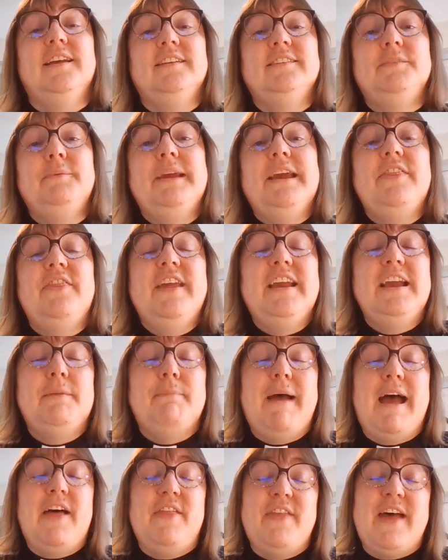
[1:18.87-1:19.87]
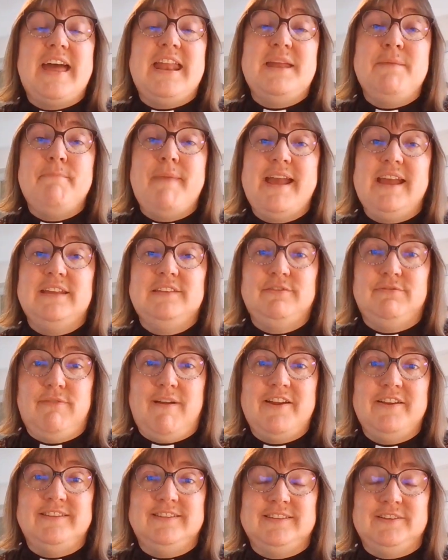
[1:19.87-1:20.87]
So we can think about that Emmaus
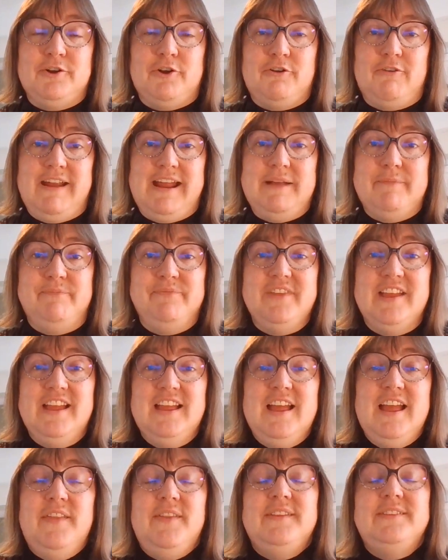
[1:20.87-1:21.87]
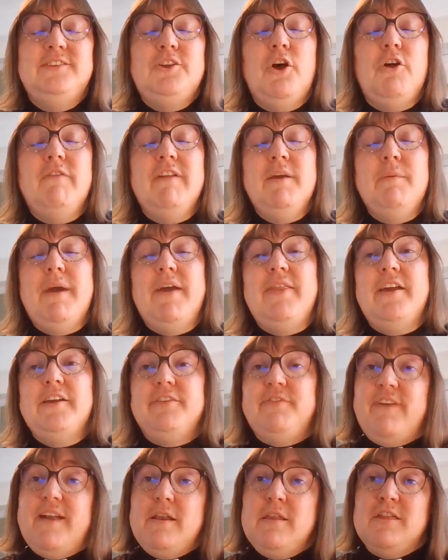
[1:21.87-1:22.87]
Road story, the story where
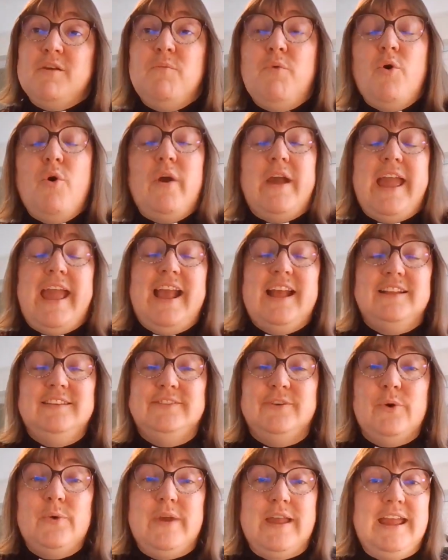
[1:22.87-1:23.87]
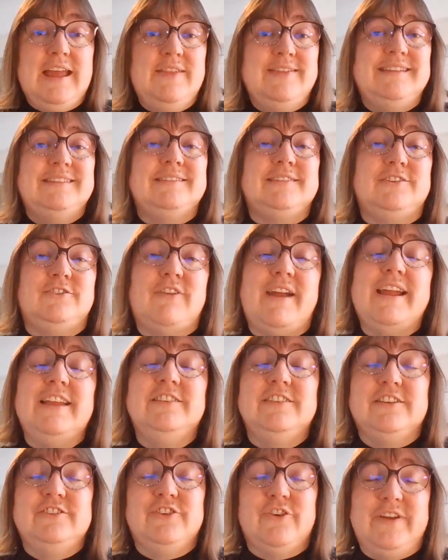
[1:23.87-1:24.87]
those friends are walking and talking and this
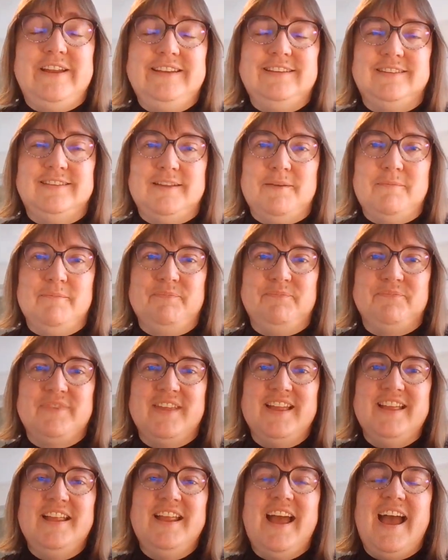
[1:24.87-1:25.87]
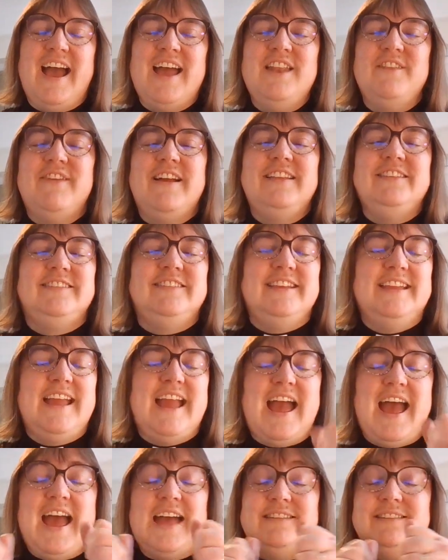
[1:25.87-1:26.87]
stranger joins them. And eventually,
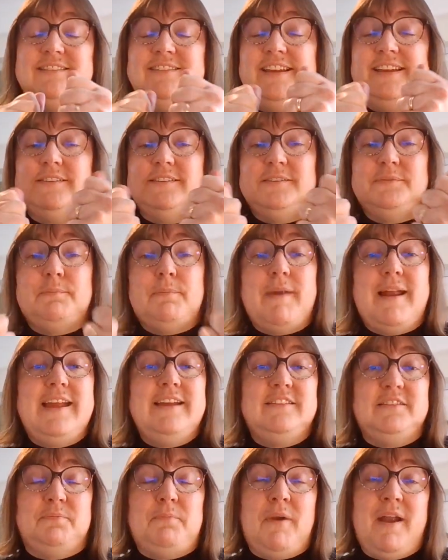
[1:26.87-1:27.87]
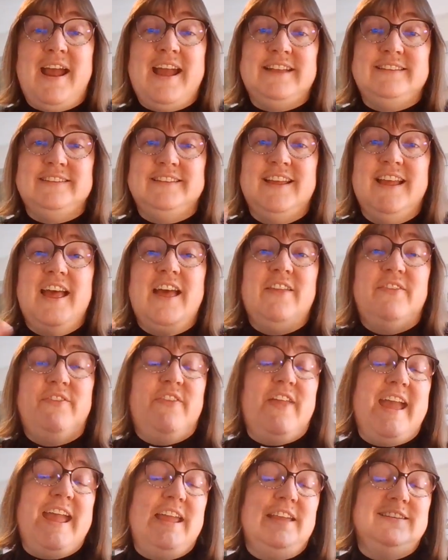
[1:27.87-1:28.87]
as Jesus breaks bread,
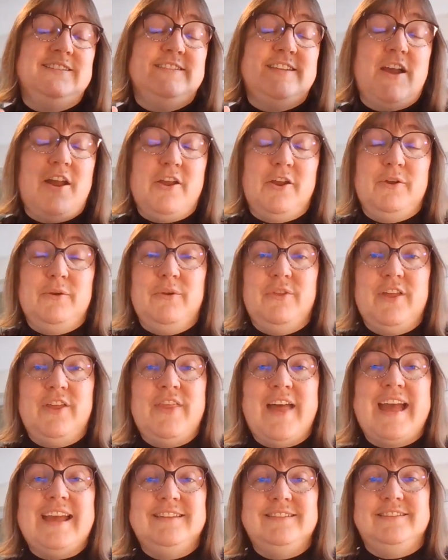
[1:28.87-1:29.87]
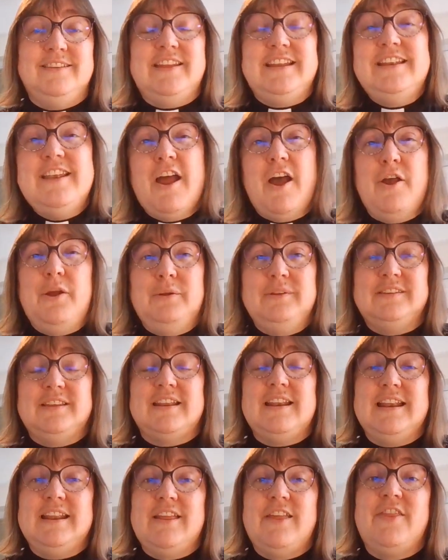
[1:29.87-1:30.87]
they show that that is, they know
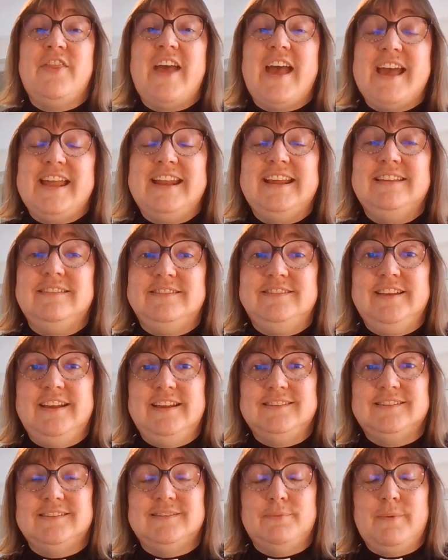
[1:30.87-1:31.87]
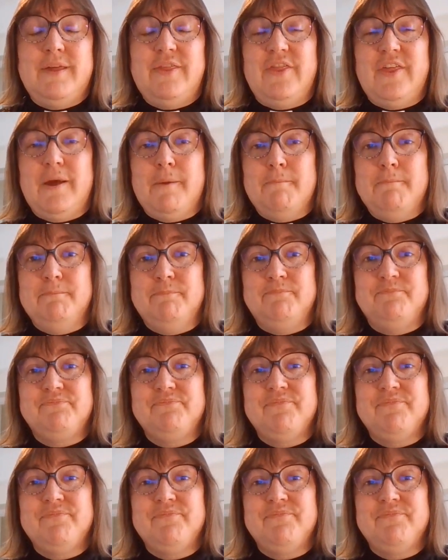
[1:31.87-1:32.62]
suddenly that that is Jesus with them.